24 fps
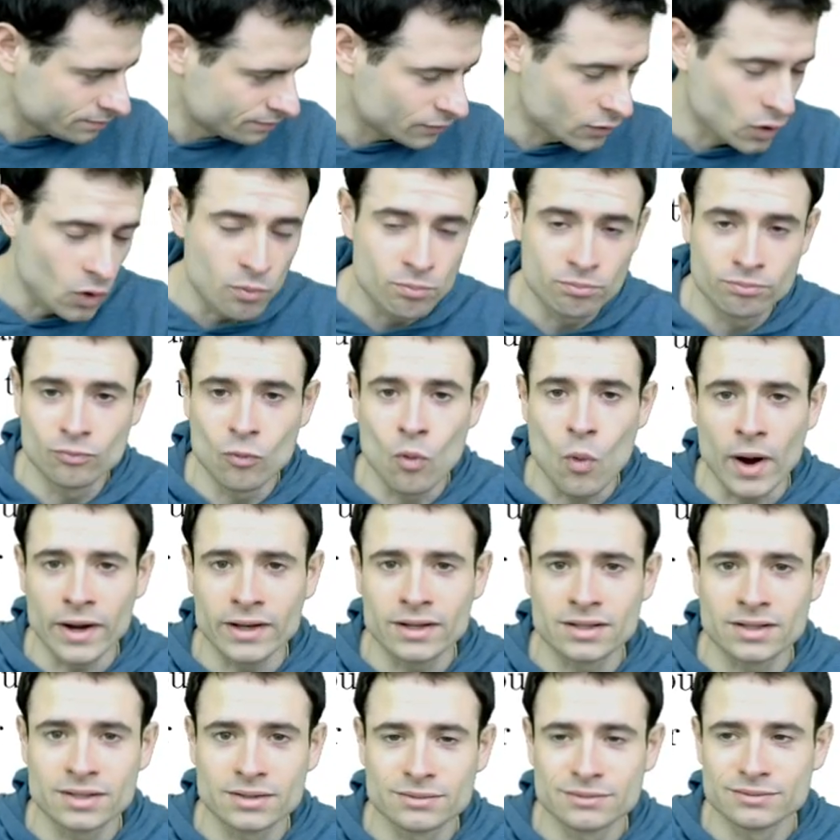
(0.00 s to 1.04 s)
The
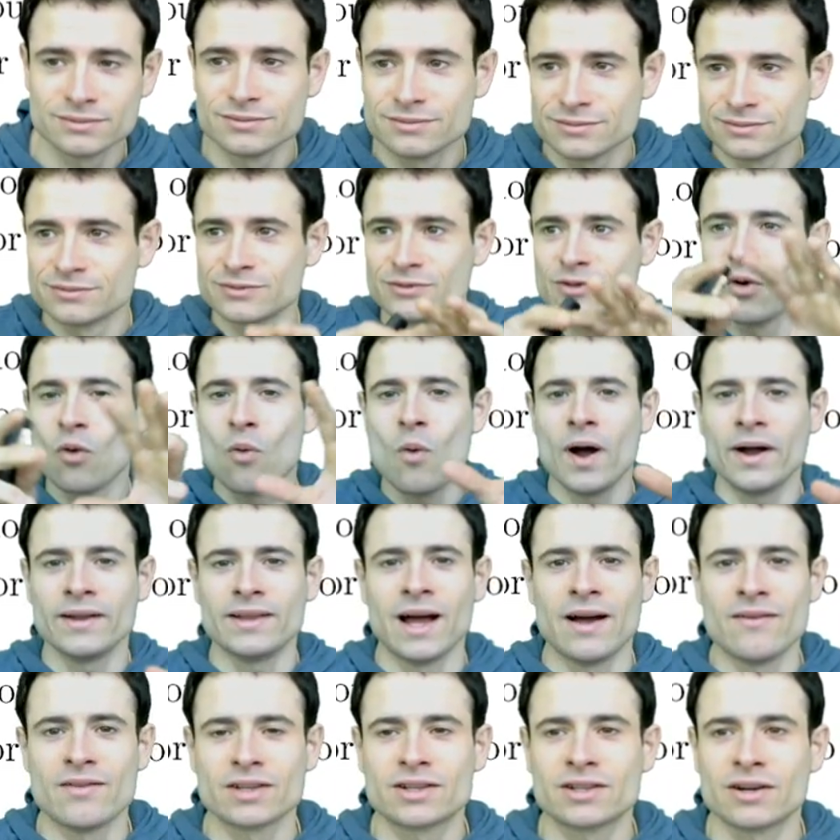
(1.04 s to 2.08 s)
white, the white
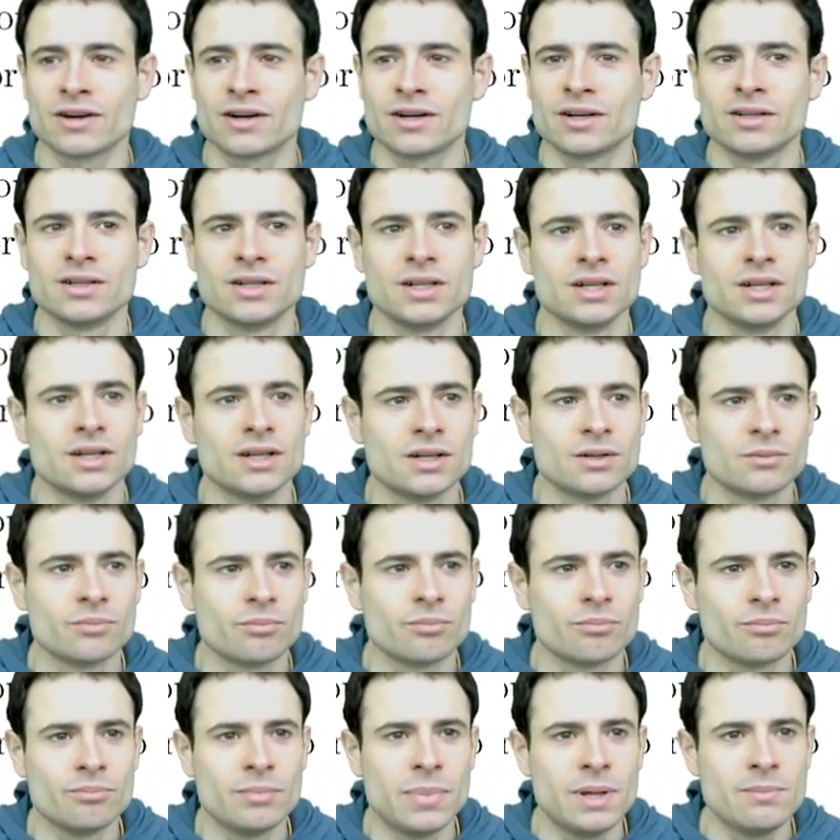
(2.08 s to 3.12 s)
avatar,
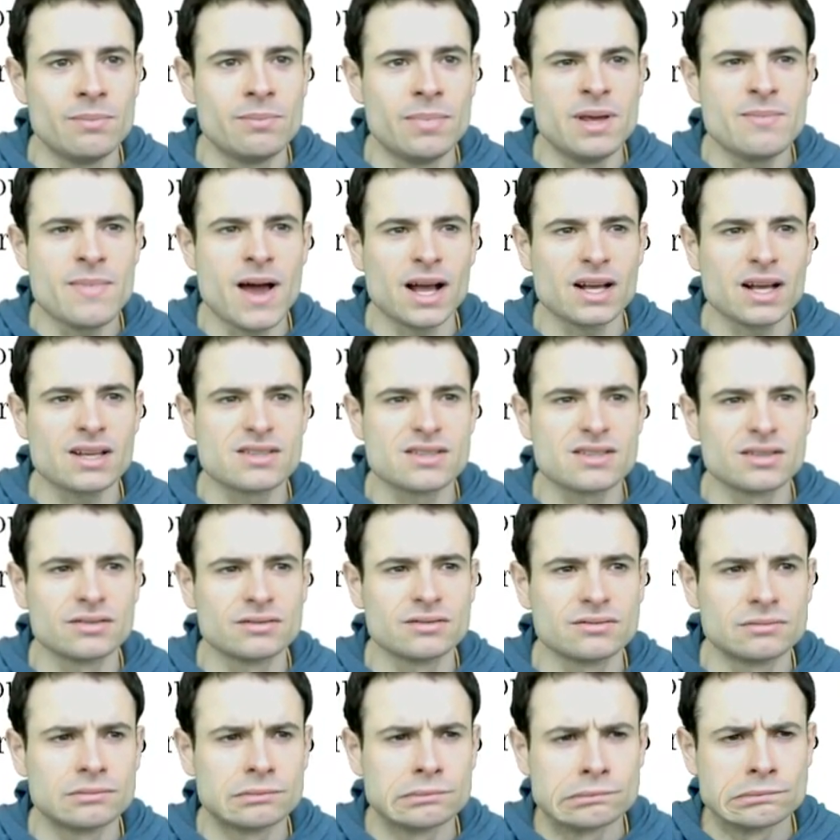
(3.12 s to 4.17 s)
Baymax.
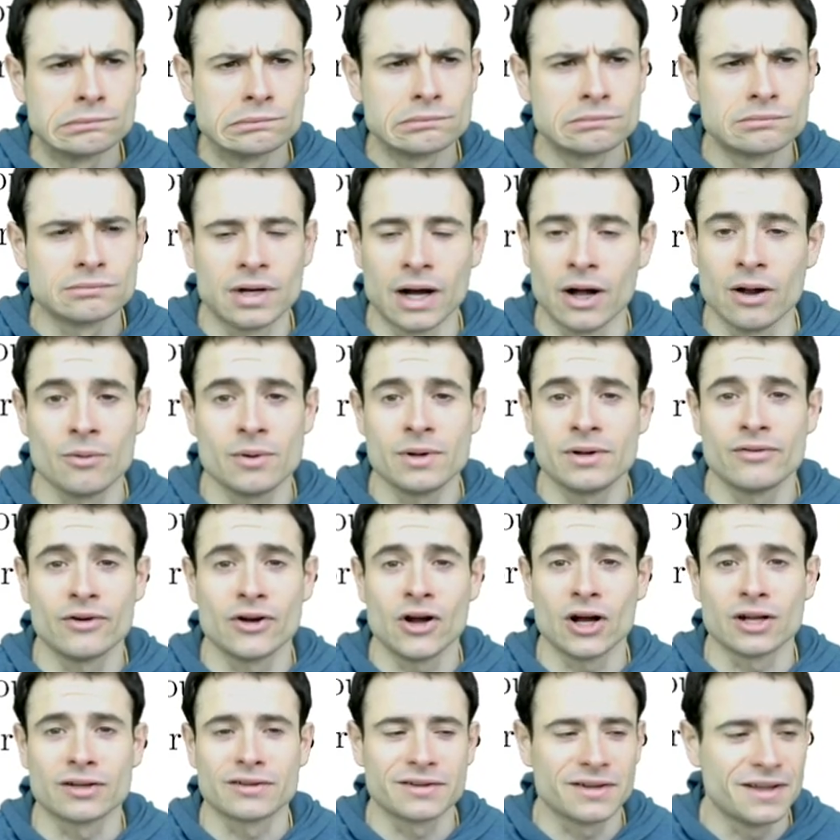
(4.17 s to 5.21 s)
I already
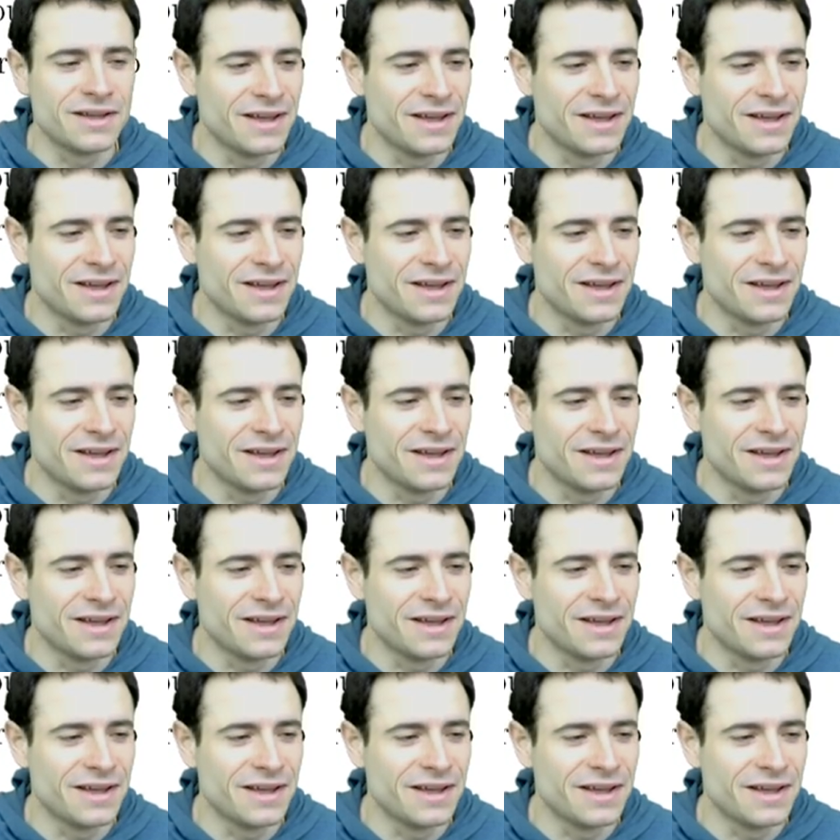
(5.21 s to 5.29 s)
forgot.